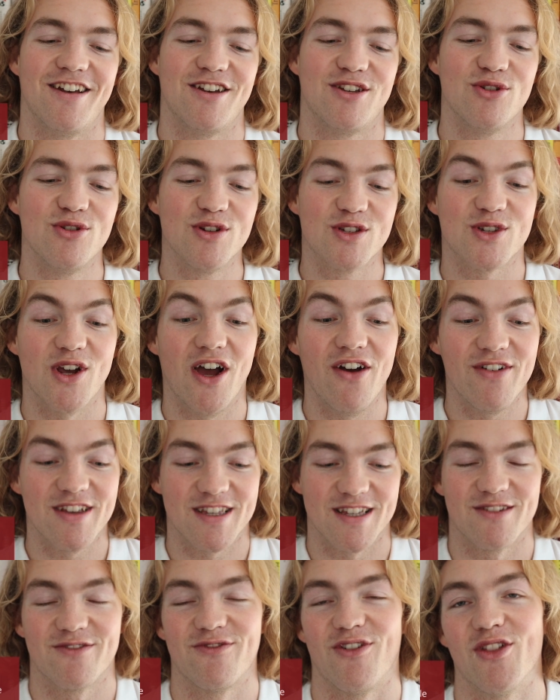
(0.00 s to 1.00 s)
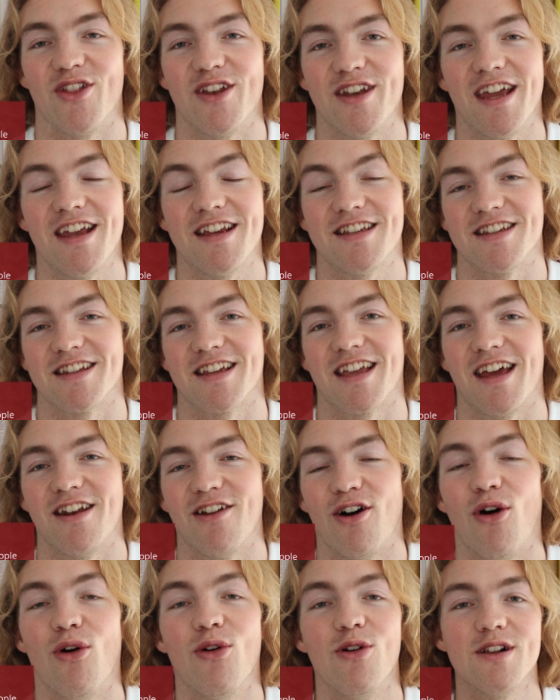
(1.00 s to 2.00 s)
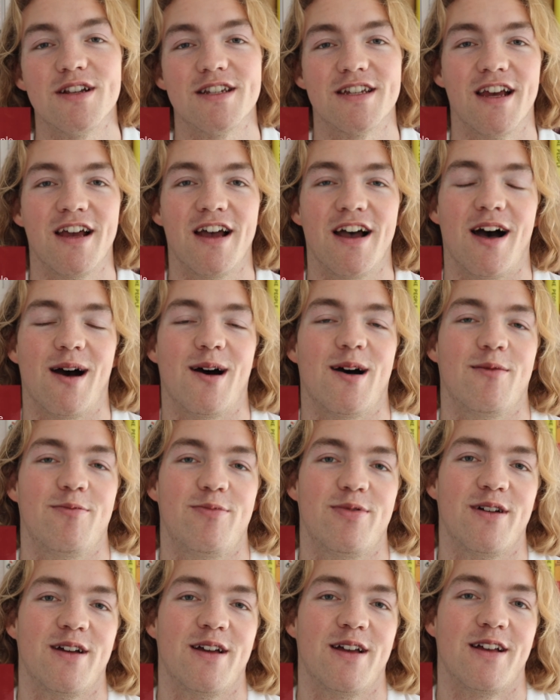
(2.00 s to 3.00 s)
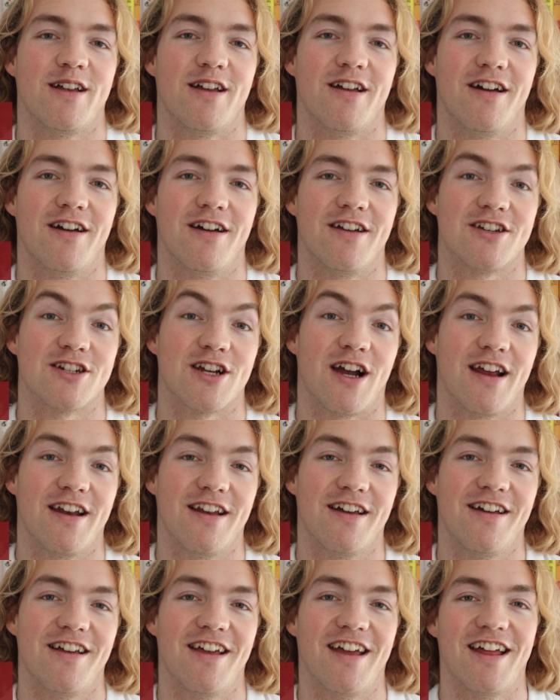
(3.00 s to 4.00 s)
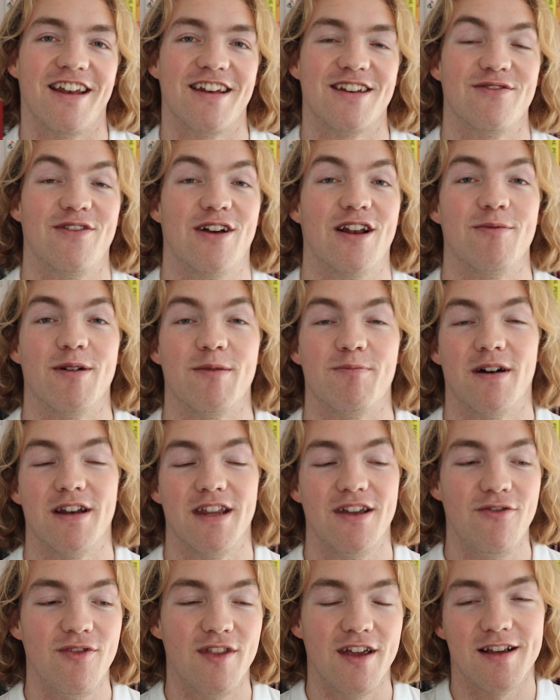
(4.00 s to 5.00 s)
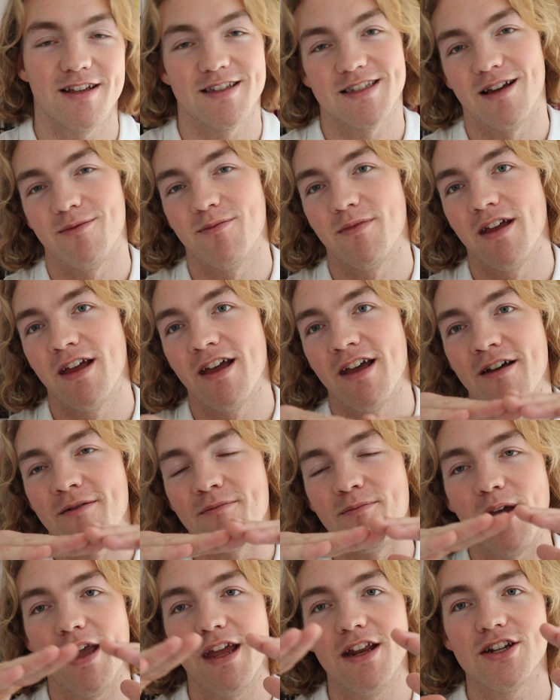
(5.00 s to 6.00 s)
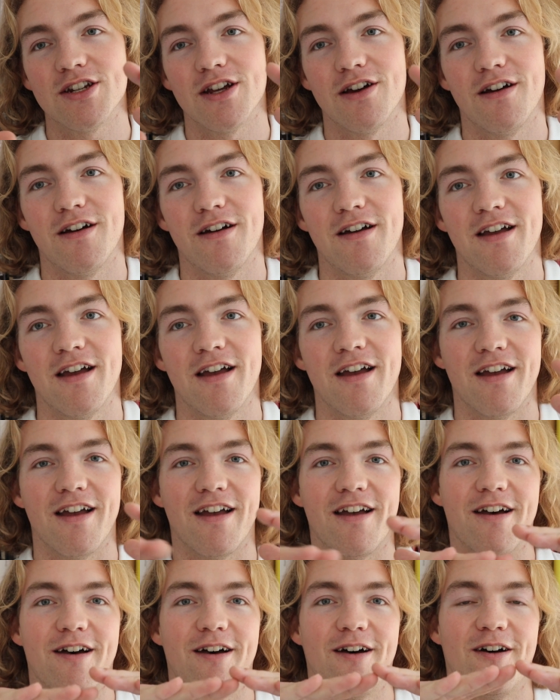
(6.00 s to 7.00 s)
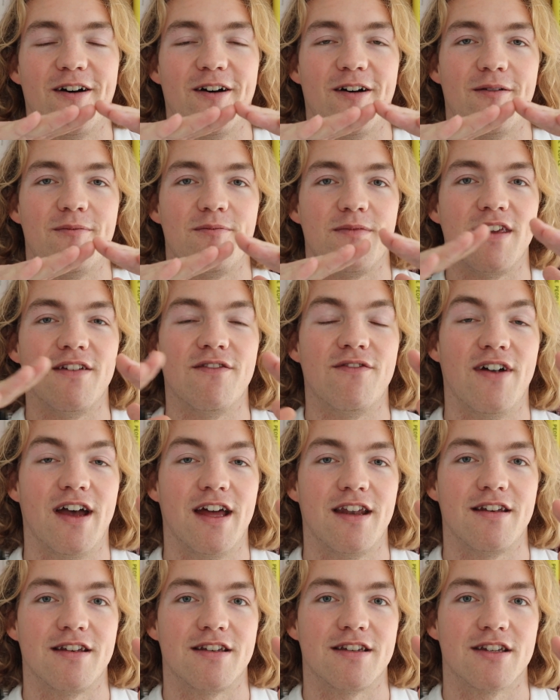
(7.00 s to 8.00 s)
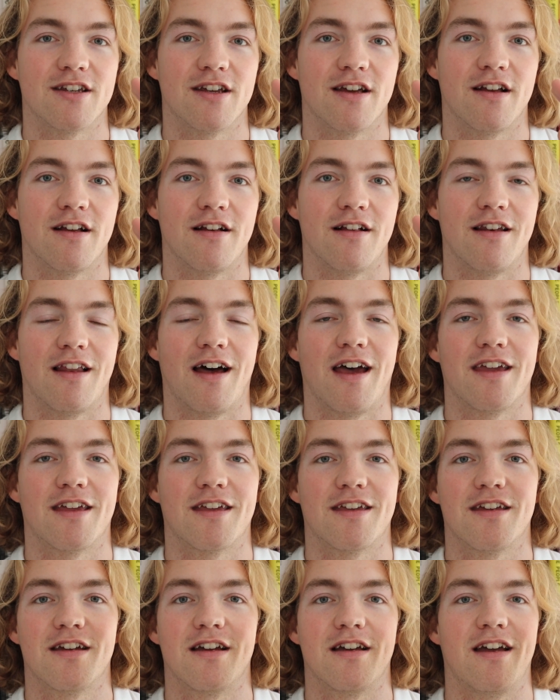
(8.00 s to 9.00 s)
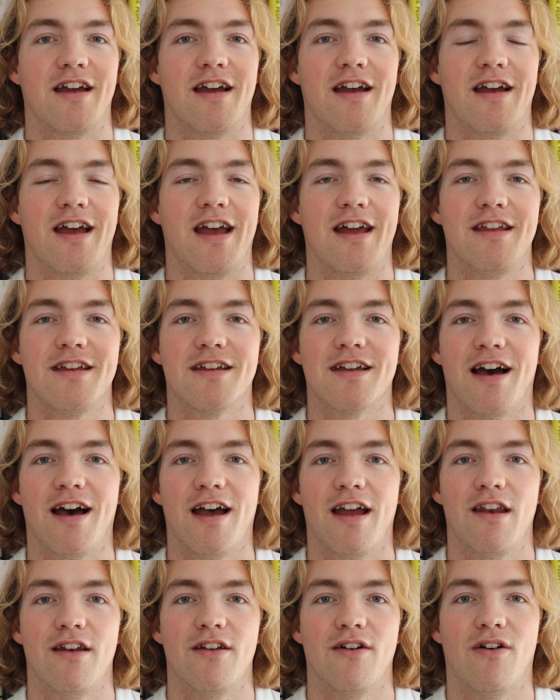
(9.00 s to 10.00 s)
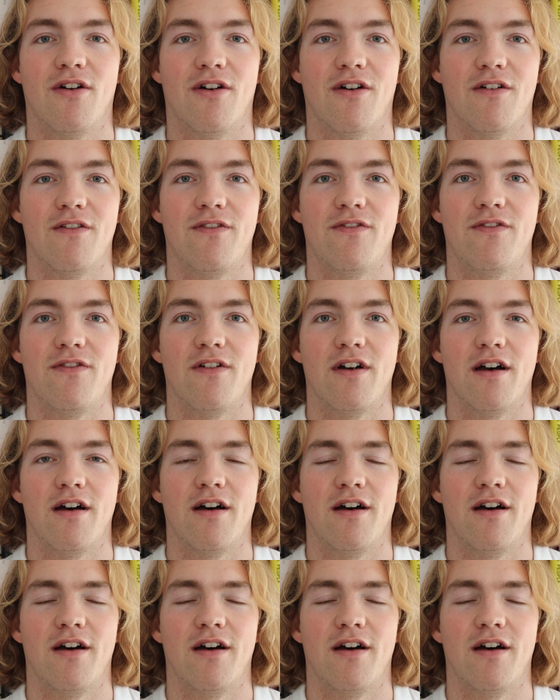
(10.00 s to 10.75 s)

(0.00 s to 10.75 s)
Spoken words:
do services for the nation, can hold up China and develop it. But if there's some major event, like any kind of